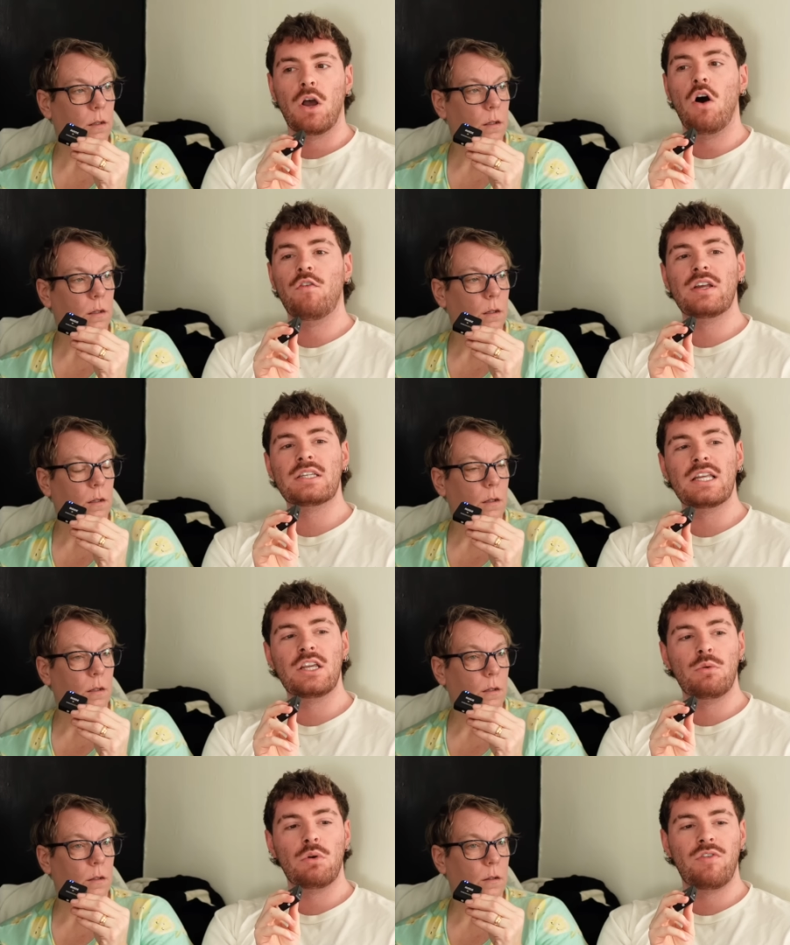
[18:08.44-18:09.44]
Speaker 1: obviously
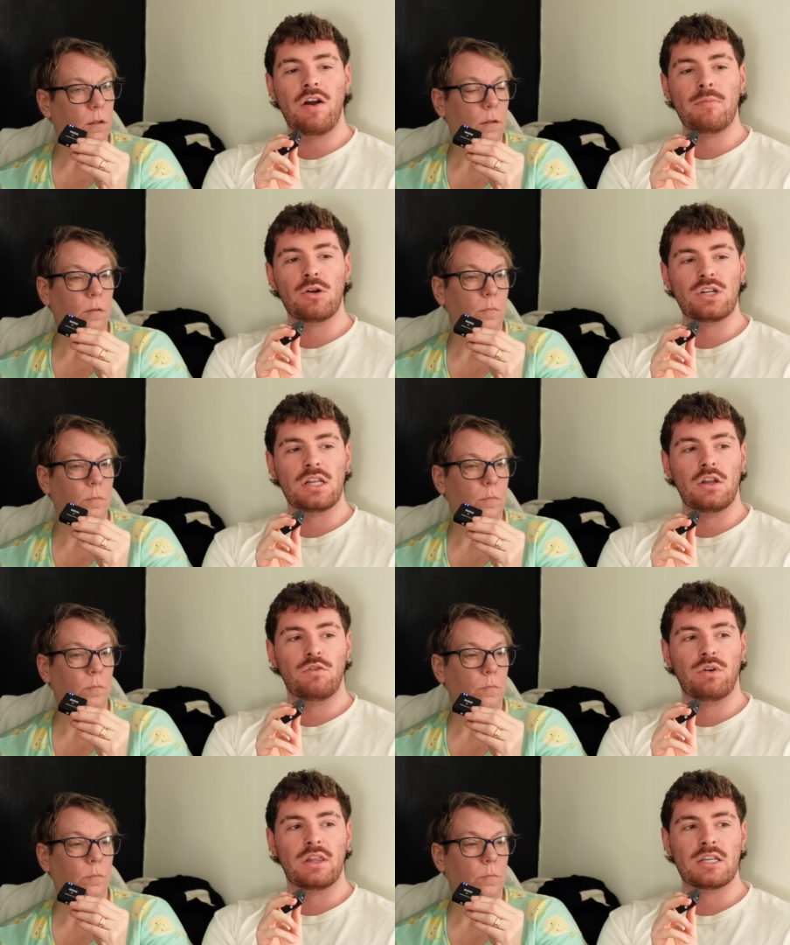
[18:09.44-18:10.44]
you were very much in
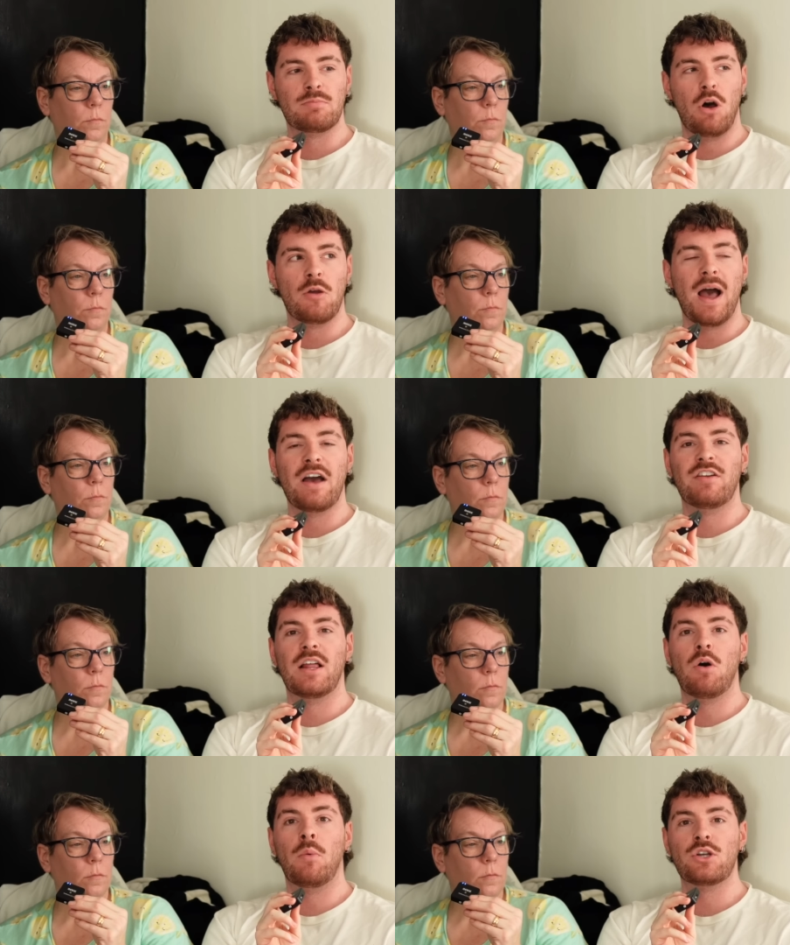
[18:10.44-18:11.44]
love with this boy, but I feel
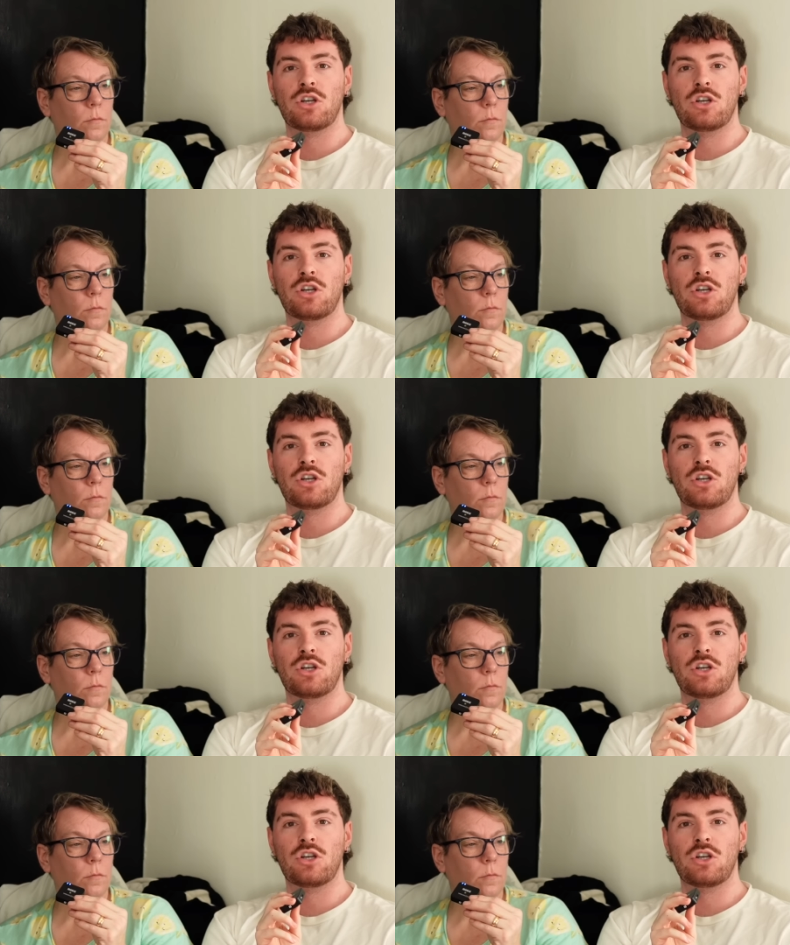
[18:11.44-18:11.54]
like what we